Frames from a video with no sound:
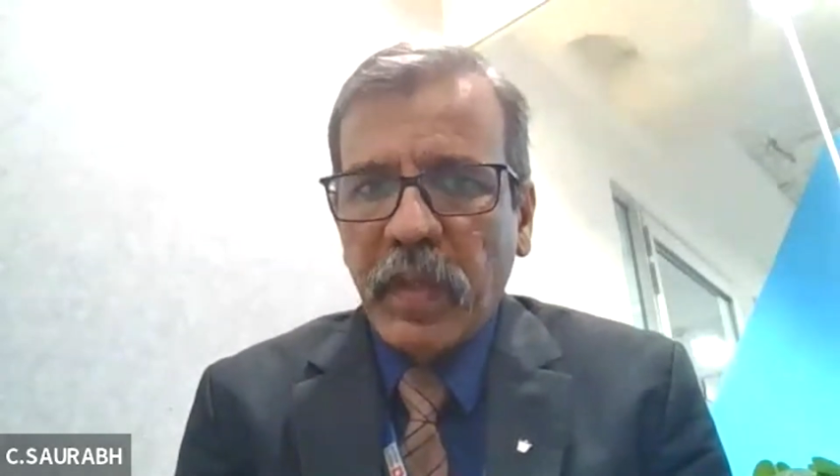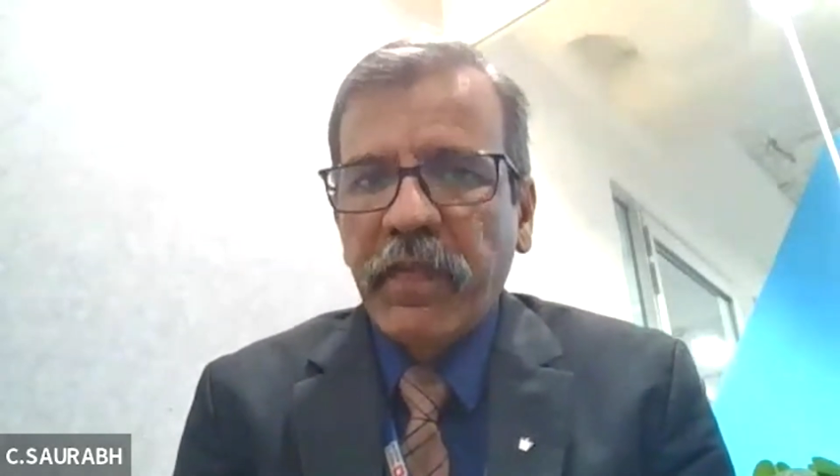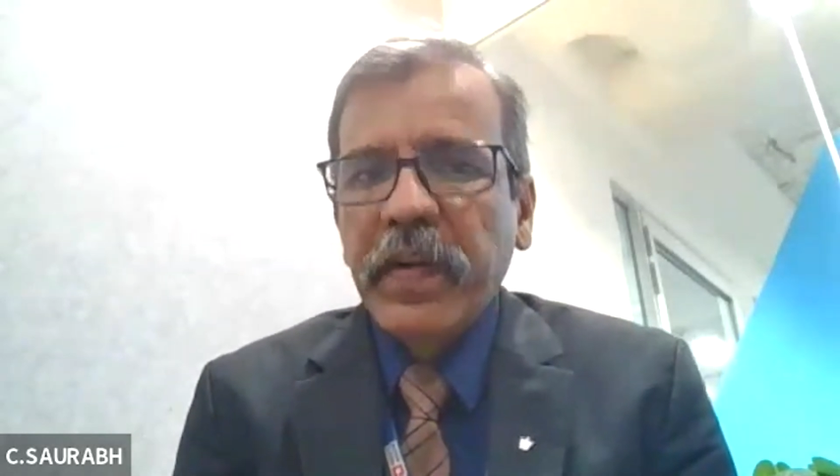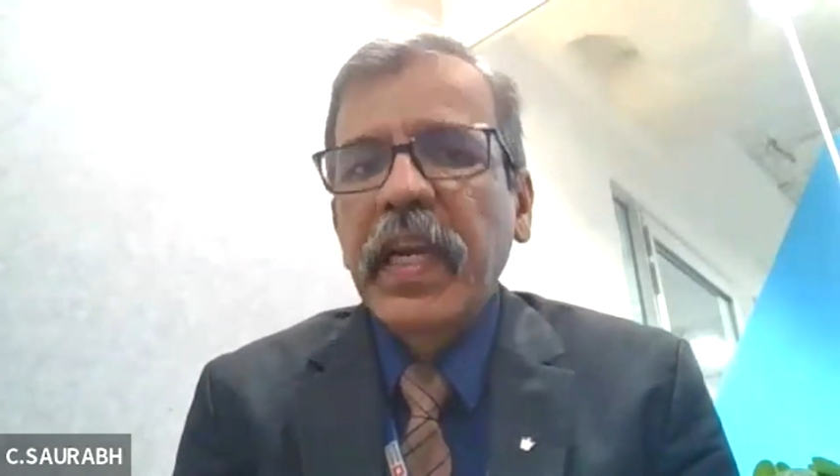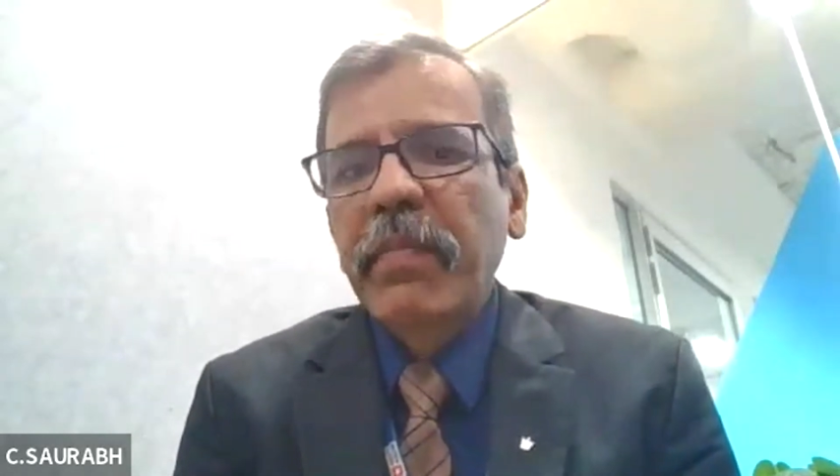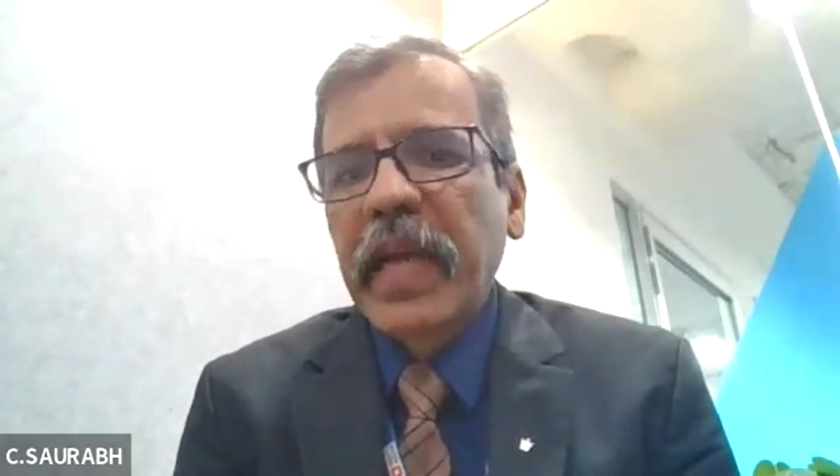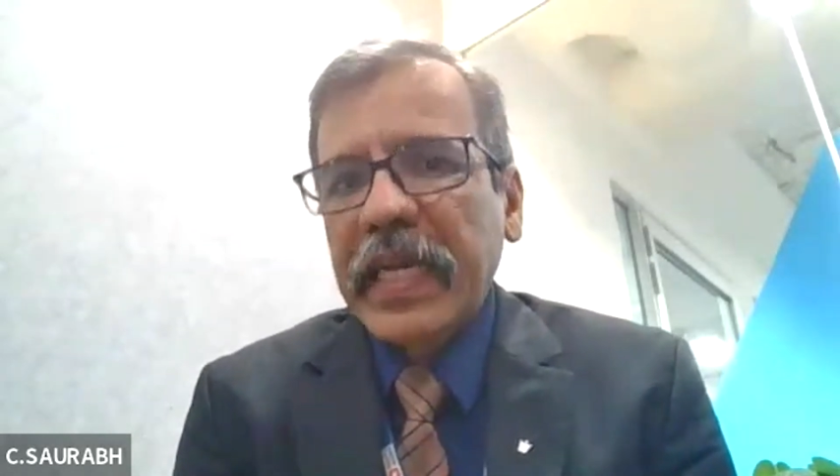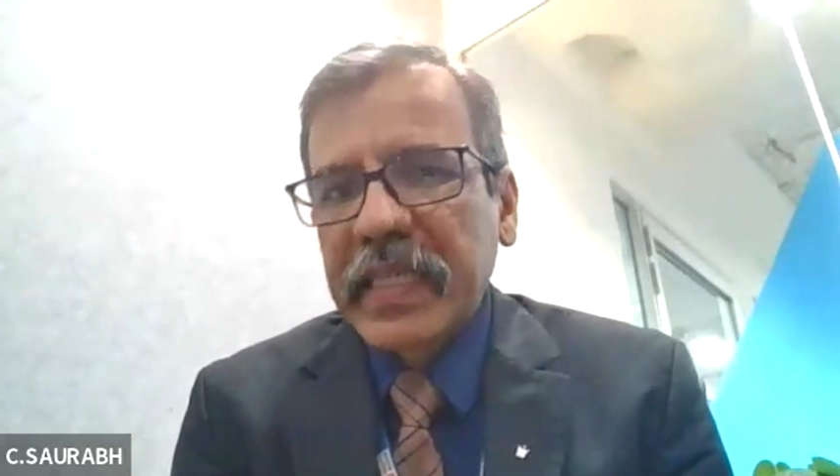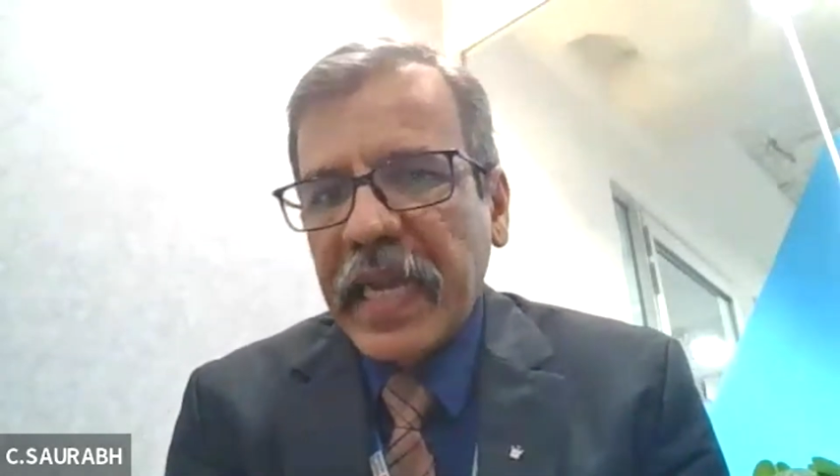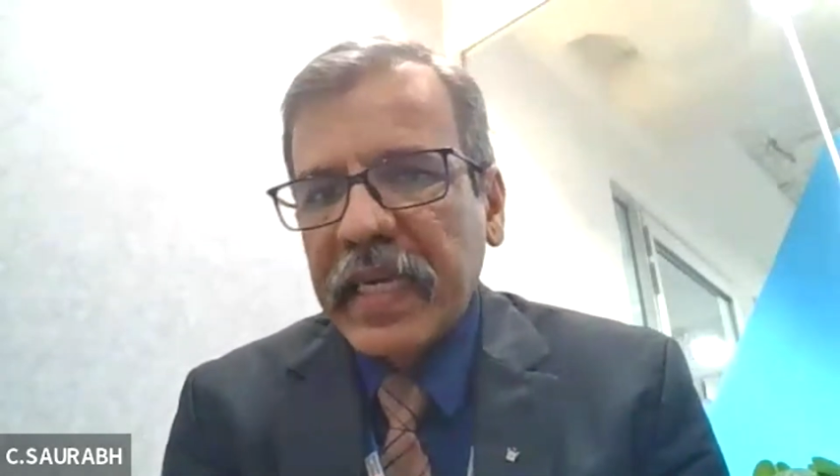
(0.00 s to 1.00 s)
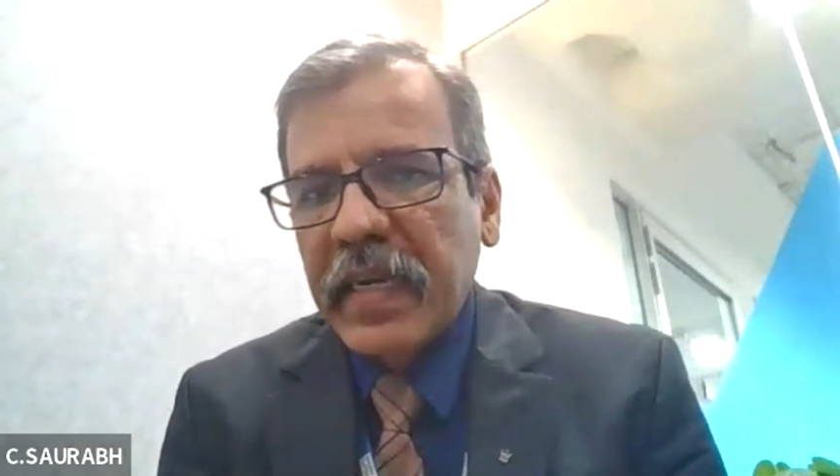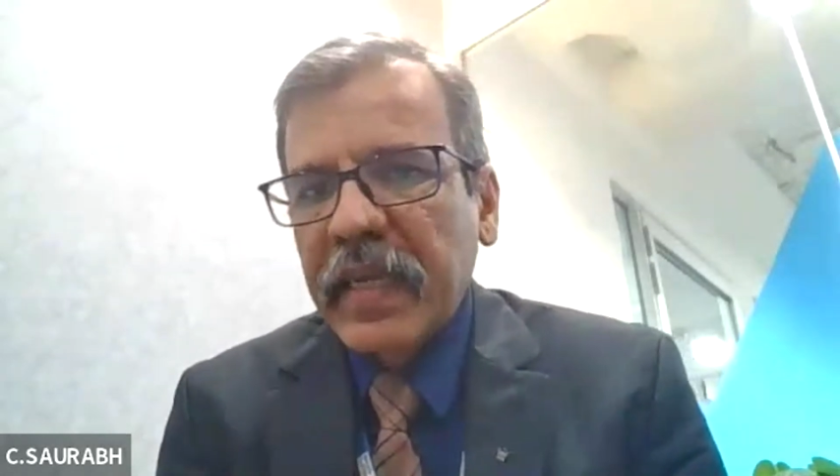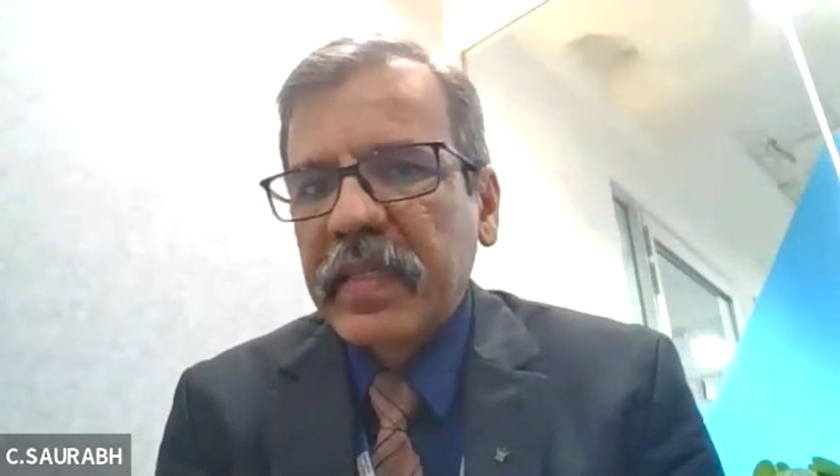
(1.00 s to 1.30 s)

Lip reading: of Income Tax Act, it